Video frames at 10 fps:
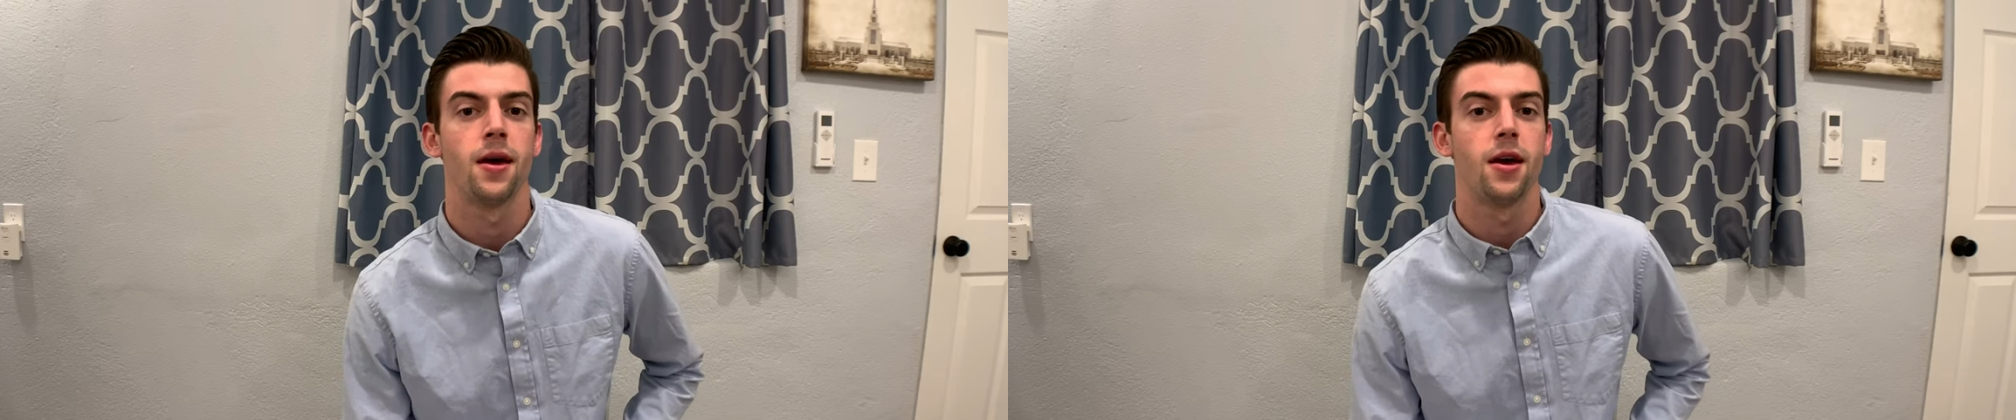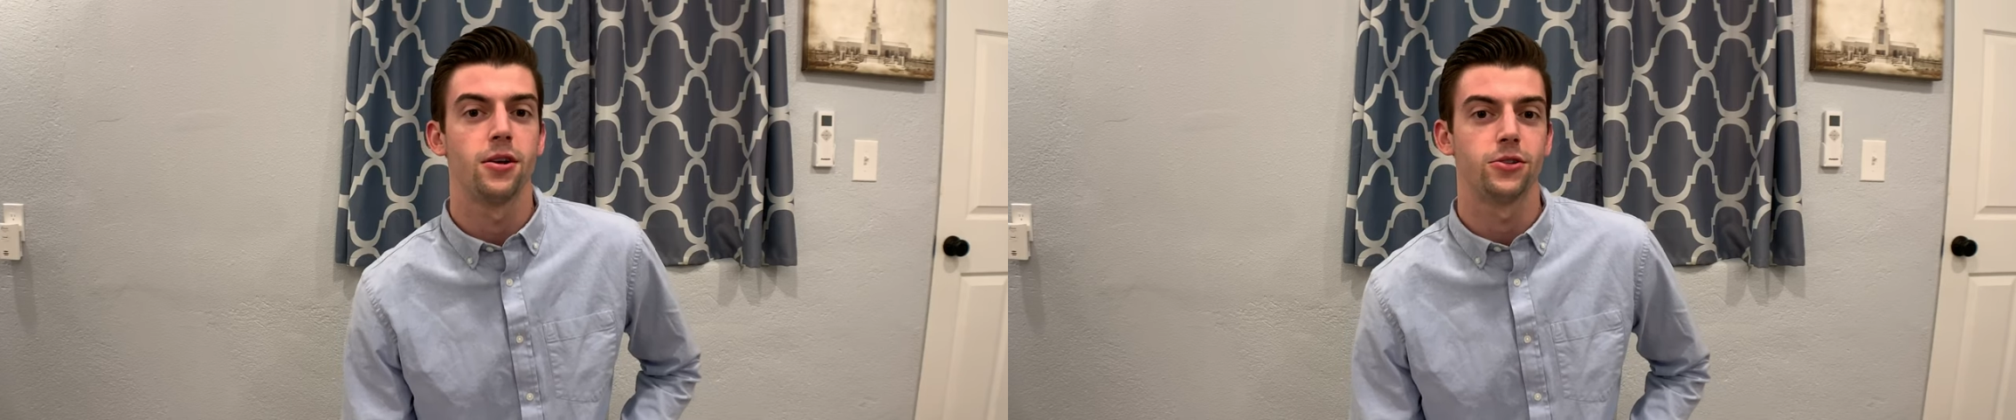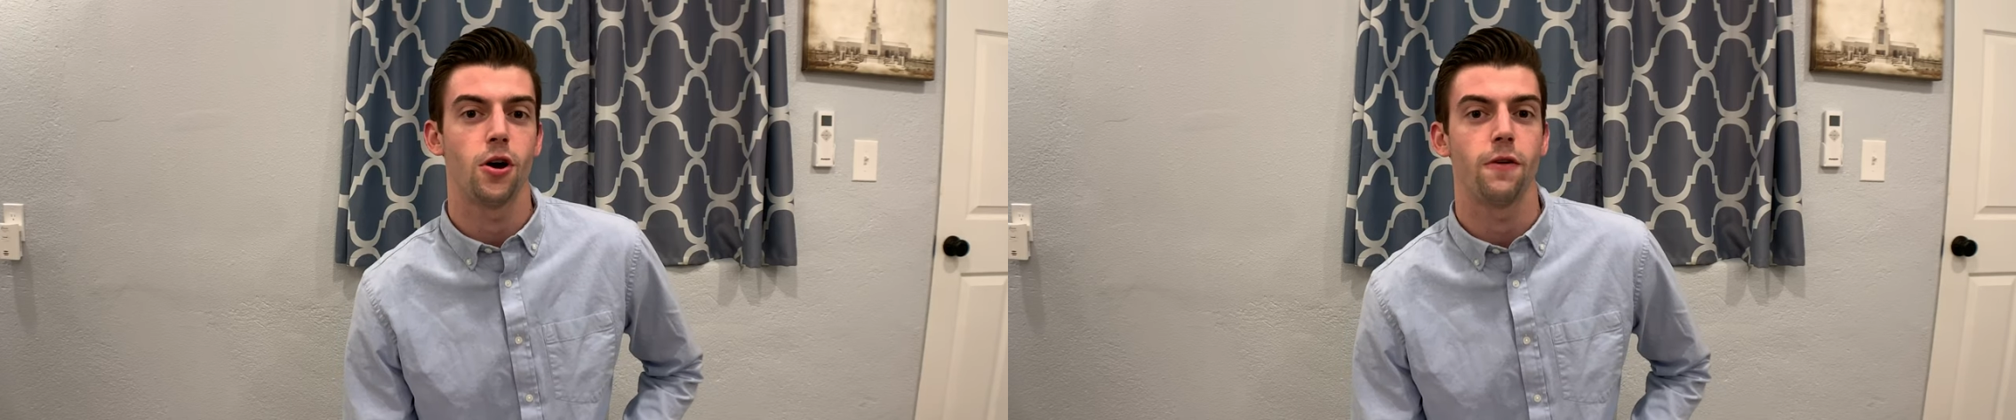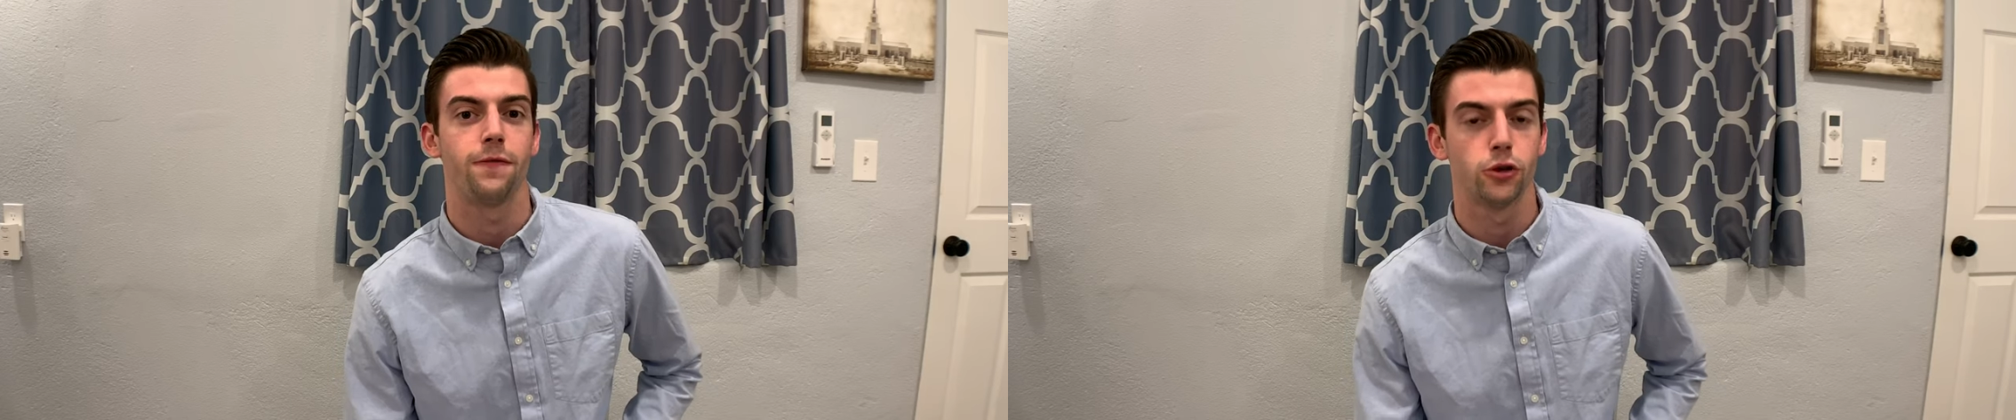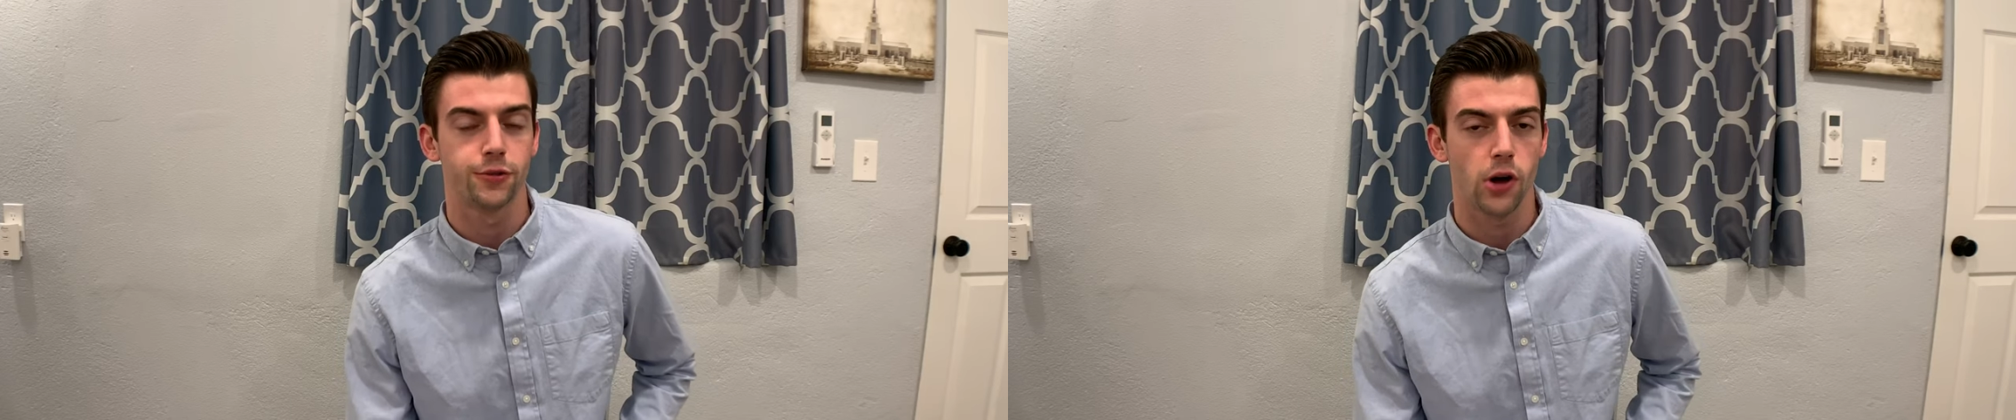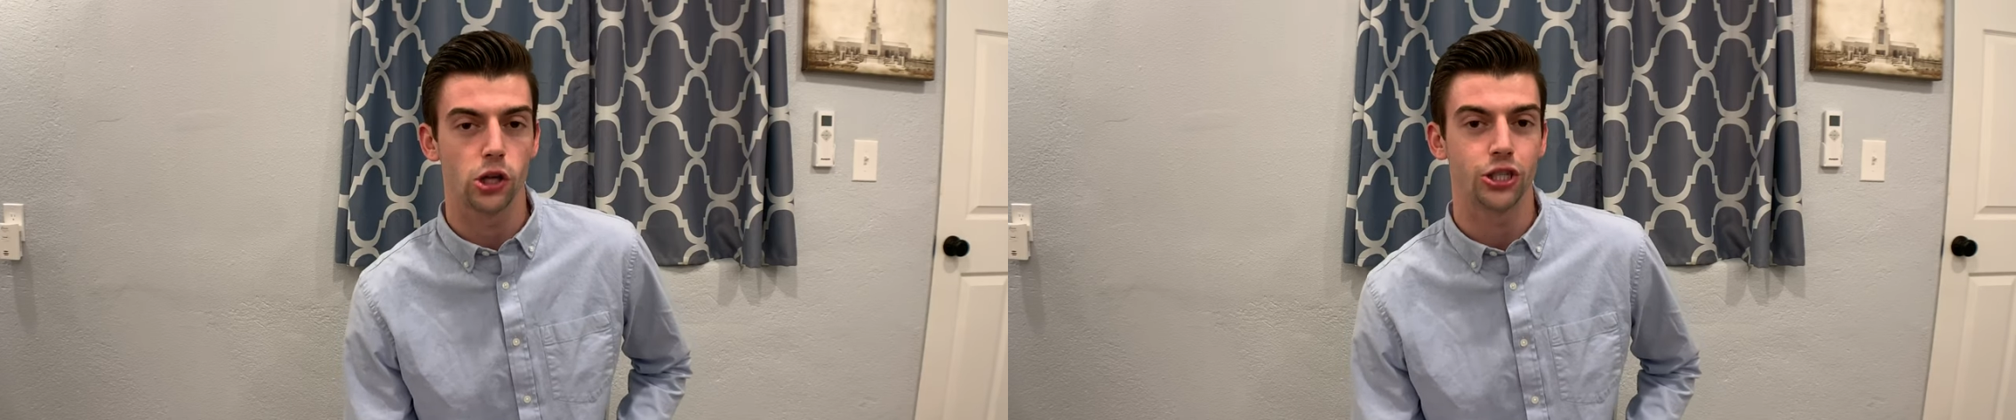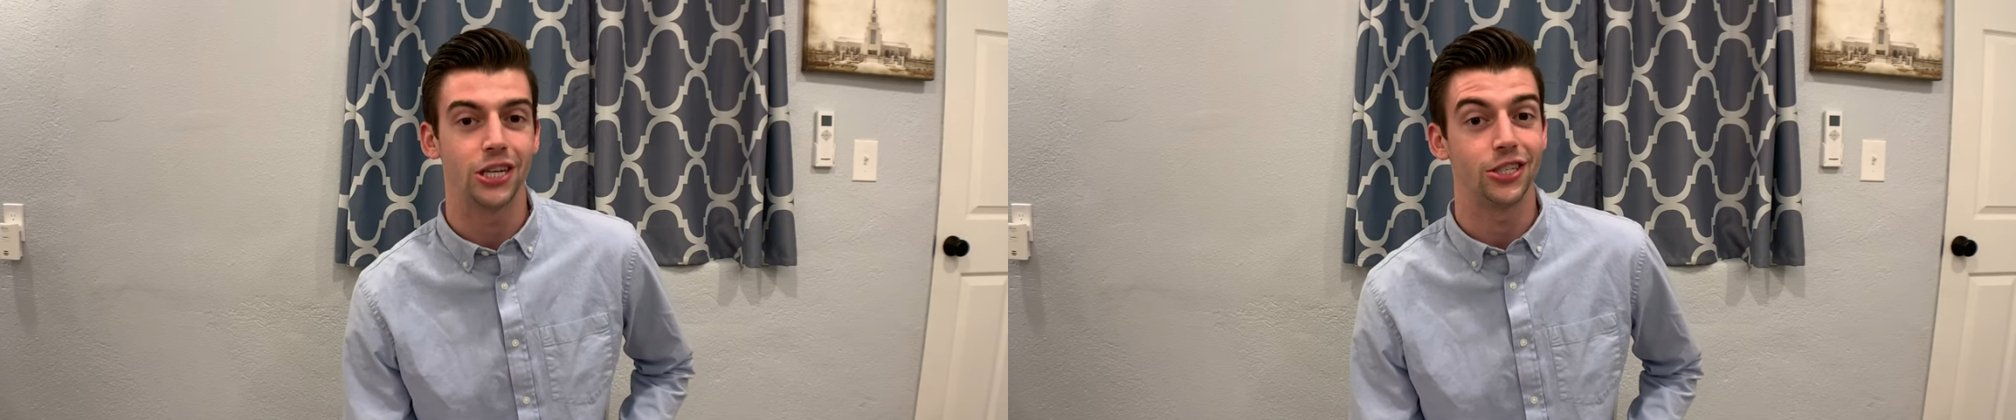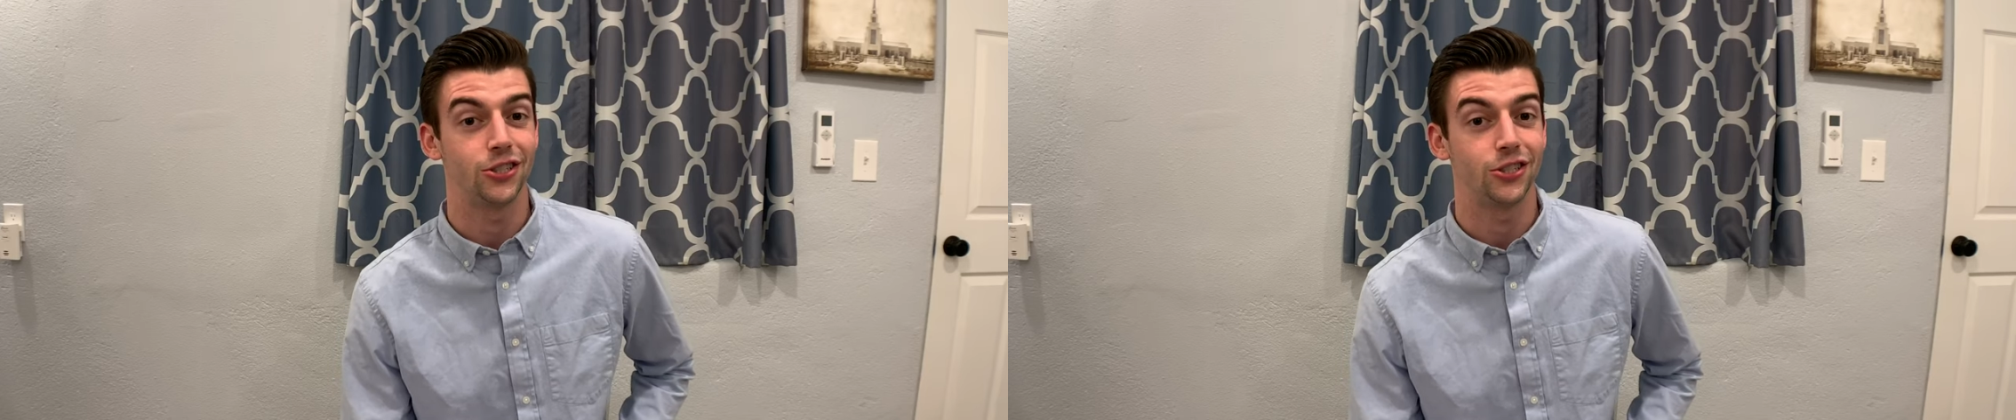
So first of all, it changes